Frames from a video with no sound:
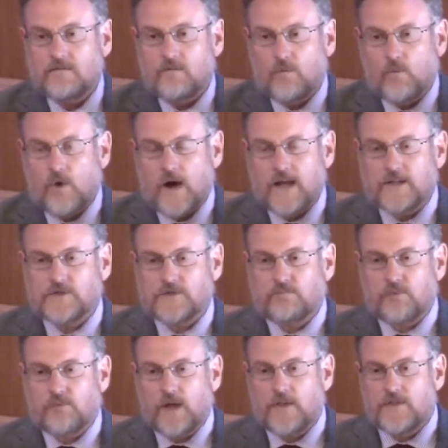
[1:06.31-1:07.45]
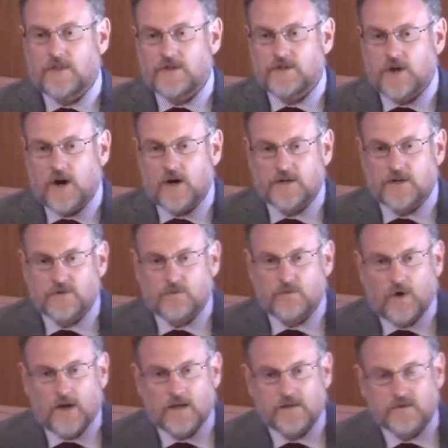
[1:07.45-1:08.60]
widespread the darkness
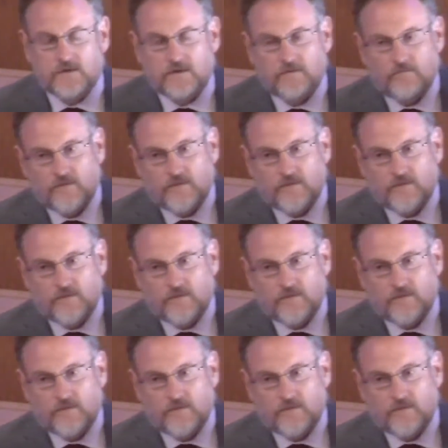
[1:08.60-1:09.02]
was